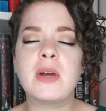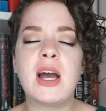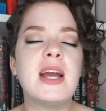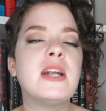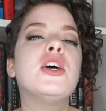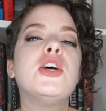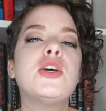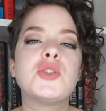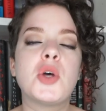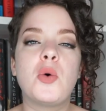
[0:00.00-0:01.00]
kind,
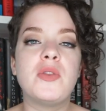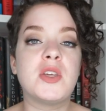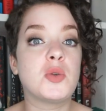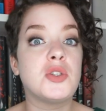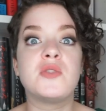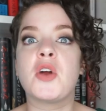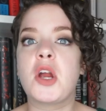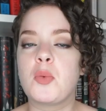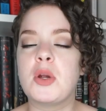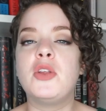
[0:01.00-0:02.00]
so this was just
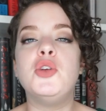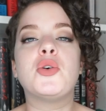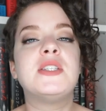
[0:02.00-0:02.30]
very real and you could